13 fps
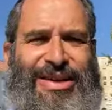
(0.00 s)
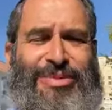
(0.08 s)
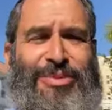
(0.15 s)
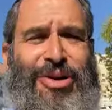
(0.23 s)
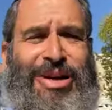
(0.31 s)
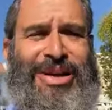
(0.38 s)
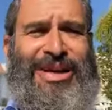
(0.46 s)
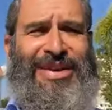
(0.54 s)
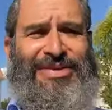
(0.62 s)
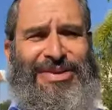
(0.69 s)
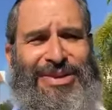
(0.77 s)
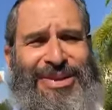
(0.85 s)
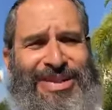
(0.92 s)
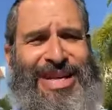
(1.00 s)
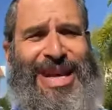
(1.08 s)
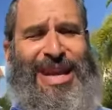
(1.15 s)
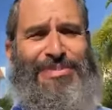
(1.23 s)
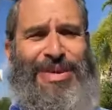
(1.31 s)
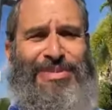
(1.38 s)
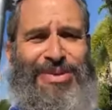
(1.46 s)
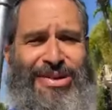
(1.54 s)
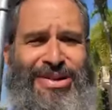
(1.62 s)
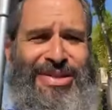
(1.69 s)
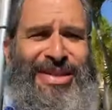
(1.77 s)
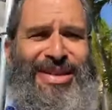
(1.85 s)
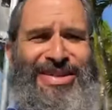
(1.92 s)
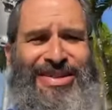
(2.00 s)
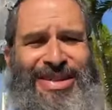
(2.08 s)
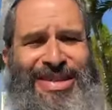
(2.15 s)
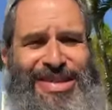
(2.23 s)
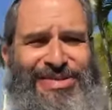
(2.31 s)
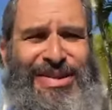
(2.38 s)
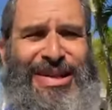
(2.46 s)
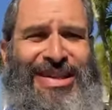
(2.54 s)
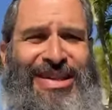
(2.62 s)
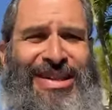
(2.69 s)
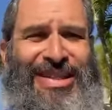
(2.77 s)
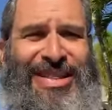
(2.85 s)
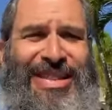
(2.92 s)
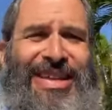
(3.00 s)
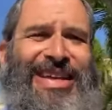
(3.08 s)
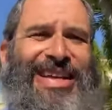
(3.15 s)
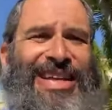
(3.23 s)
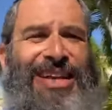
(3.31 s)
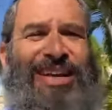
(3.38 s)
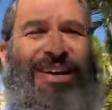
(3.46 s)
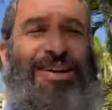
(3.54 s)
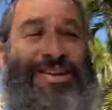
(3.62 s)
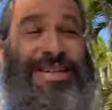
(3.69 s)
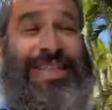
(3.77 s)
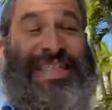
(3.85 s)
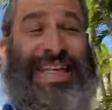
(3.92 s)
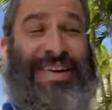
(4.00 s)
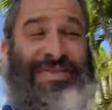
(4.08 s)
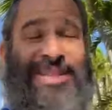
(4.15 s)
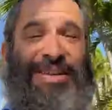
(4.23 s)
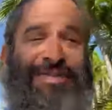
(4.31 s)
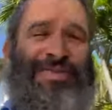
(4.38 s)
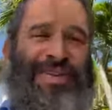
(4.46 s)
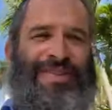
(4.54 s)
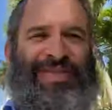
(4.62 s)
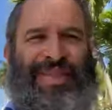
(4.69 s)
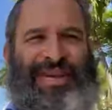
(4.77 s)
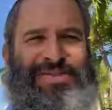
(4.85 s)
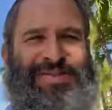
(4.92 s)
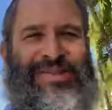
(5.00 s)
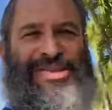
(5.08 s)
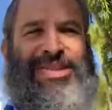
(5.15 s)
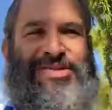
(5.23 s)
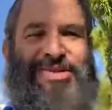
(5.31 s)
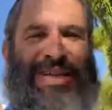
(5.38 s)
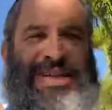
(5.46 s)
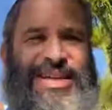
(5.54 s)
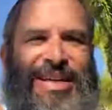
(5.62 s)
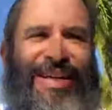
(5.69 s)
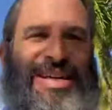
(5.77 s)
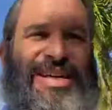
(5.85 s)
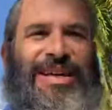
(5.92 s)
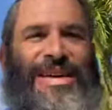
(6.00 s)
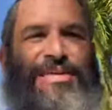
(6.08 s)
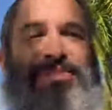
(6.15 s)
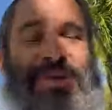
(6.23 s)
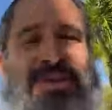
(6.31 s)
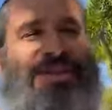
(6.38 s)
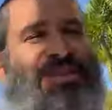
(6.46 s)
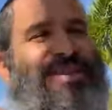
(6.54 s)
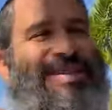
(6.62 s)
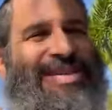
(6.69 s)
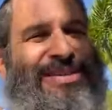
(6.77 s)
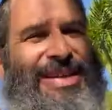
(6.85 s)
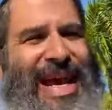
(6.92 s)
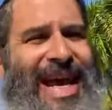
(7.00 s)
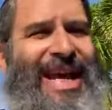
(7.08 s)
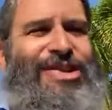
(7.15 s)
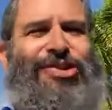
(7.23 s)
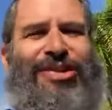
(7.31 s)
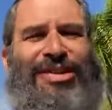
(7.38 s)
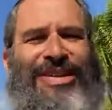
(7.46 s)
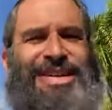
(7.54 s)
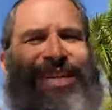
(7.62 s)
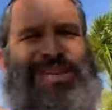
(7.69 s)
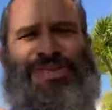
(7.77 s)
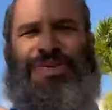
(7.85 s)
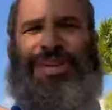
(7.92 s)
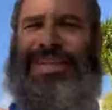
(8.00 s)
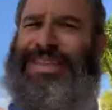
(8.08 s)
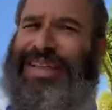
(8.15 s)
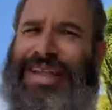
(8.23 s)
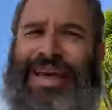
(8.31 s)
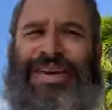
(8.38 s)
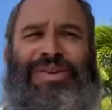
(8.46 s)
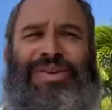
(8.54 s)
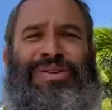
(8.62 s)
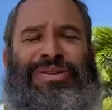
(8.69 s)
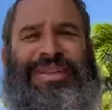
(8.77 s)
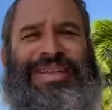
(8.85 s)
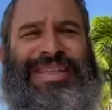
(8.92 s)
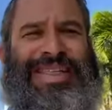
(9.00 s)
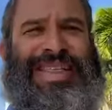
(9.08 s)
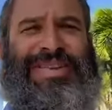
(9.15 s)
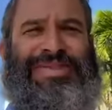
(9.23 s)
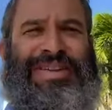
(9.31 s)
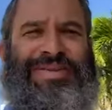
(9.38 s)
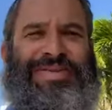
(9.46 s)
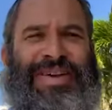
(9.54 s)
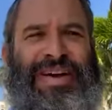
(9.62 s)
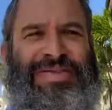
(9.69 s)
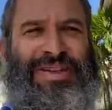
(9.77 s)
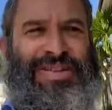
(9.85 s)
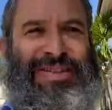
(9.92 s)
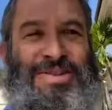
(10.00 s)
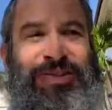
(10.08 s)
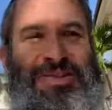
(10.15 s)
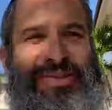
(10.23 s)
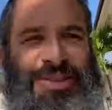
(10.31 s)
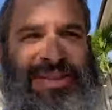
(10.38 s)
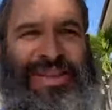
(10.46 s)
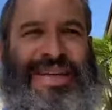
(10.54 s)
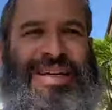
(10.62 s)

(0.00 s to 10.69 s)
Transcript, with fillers: Good morning, everyone, and happy birthday to Israel on her 75th anniversary. But actually, Israel is a lot older than 75 years old.